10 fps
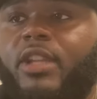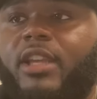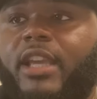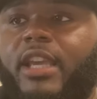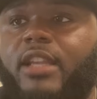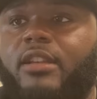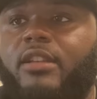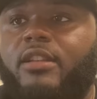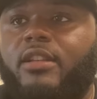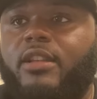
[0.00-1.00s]
And,
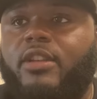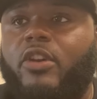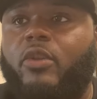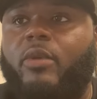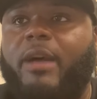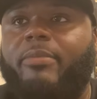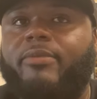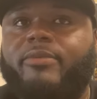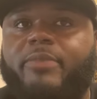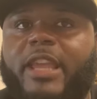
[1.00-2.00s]
I
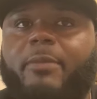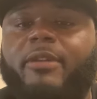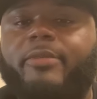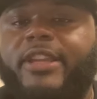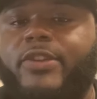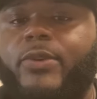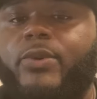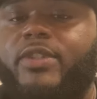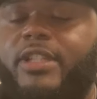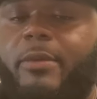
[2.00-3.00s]
pay
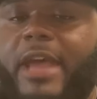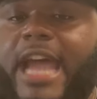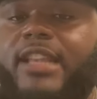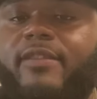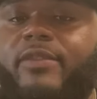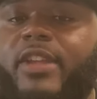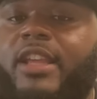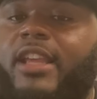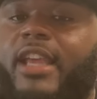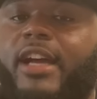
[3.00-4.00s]
dues and I'm active
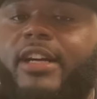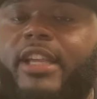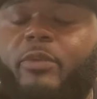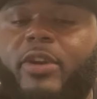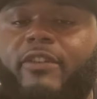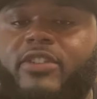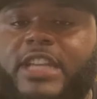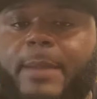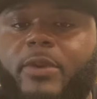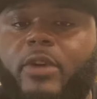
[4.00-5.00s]
in whatever
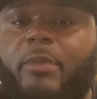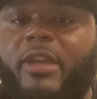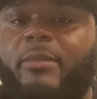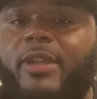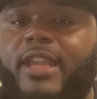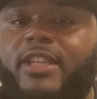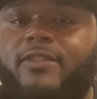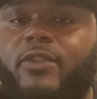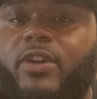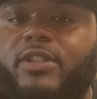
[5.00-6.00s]
chapter I may be in, as
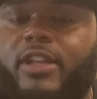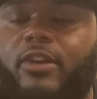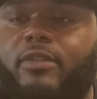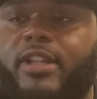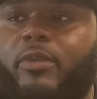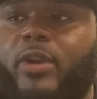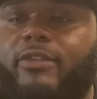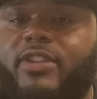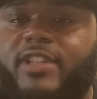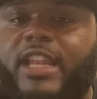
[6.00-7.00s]
far as like whatever
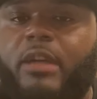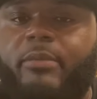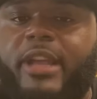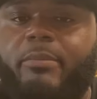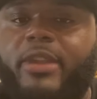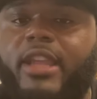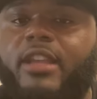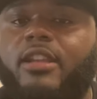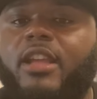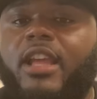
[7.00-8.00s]
city I might be
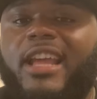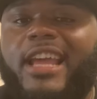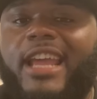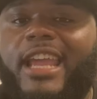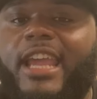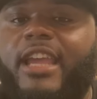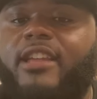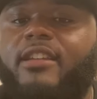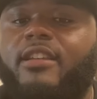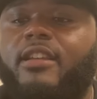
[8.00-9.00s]
in.
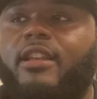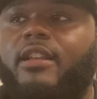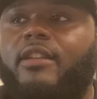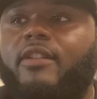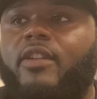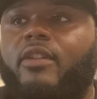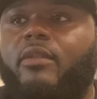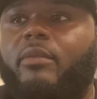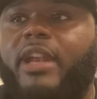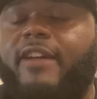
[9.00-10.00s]
And
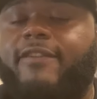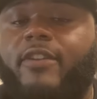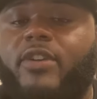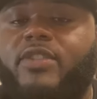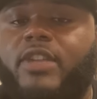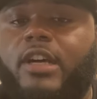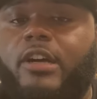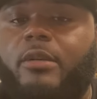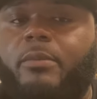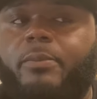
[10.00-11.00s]
when I first,
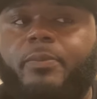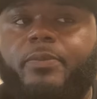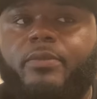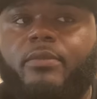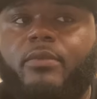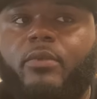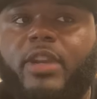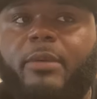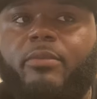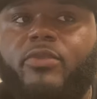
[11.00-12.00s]
when
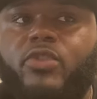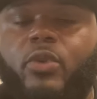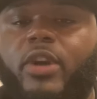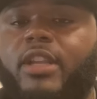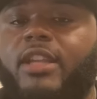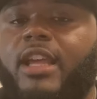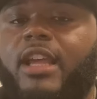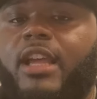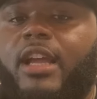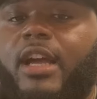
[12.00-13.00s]
I joined,
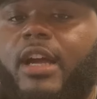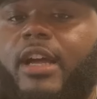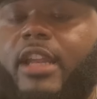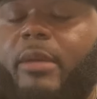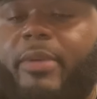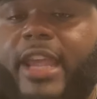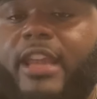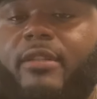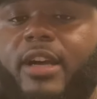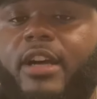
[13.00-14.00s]

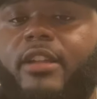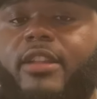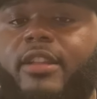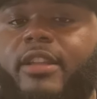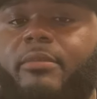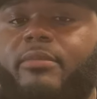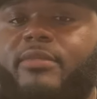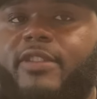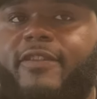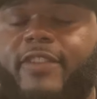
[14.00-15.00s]
paid
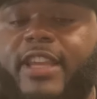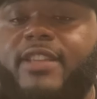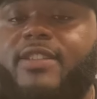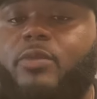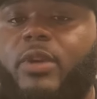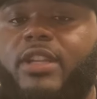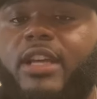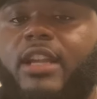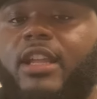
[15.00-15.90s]
the fees and whatnot.